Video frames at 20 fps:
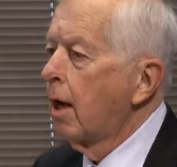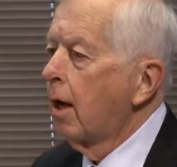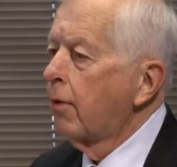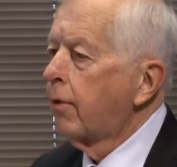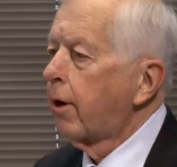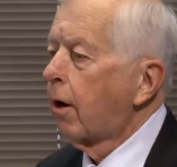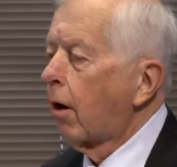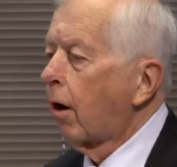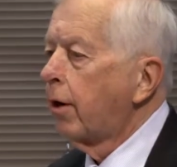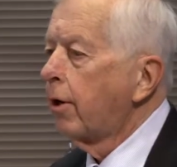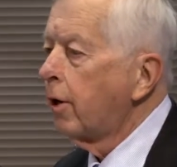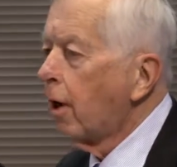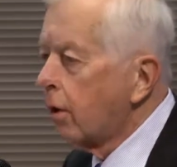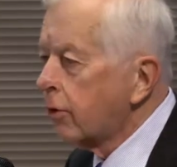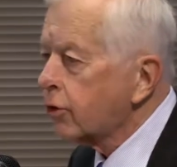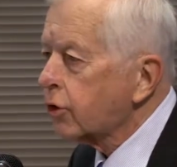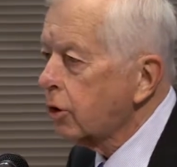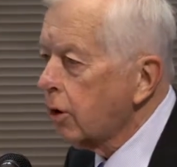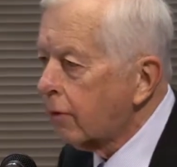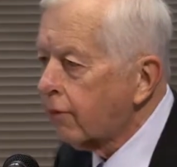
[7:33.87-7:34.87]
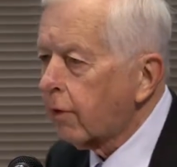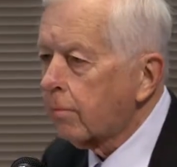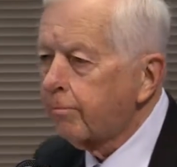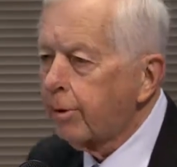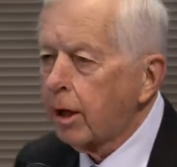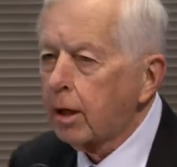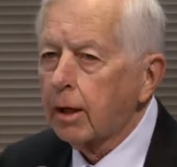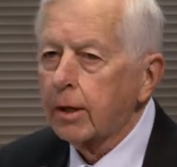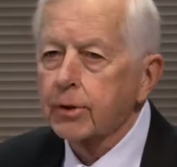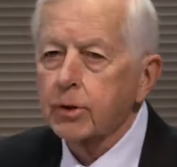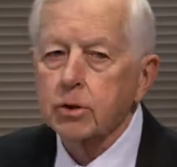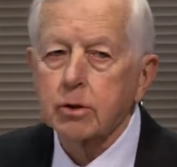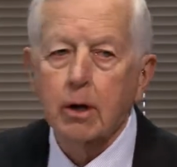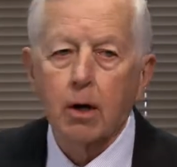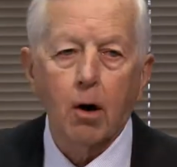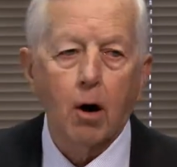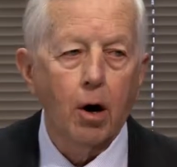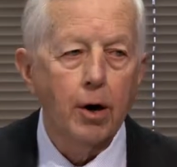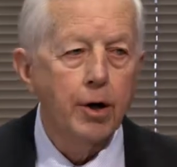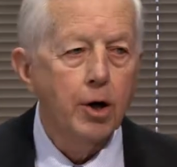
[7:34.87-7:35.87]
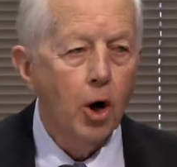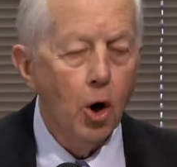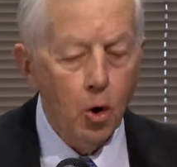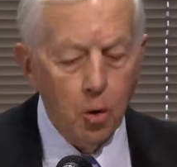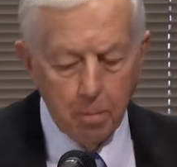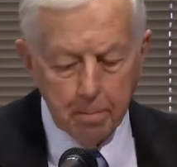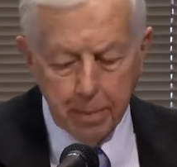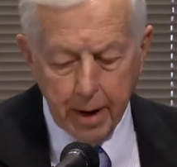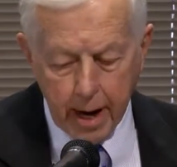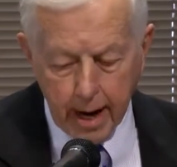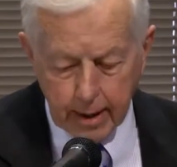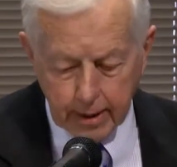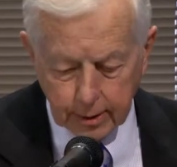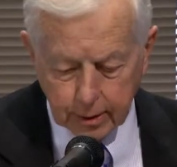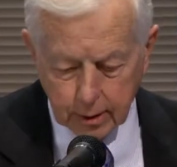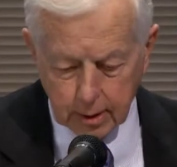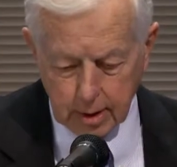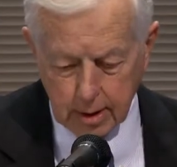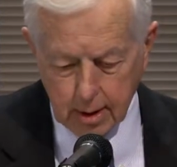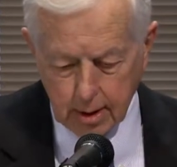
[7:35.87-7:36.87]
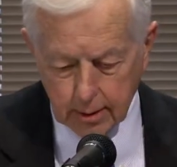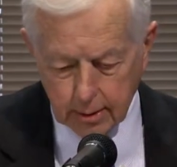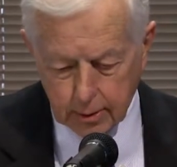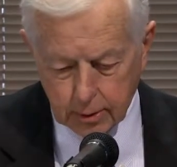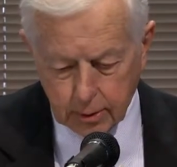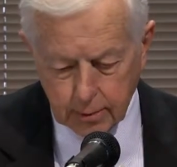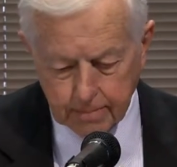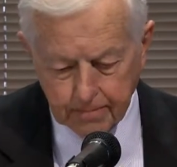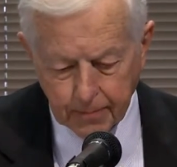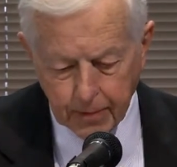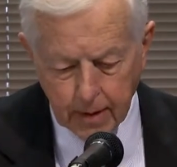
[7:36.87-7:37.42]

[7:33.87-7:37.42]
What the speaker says: There are no silver bullets. There are no panaceas.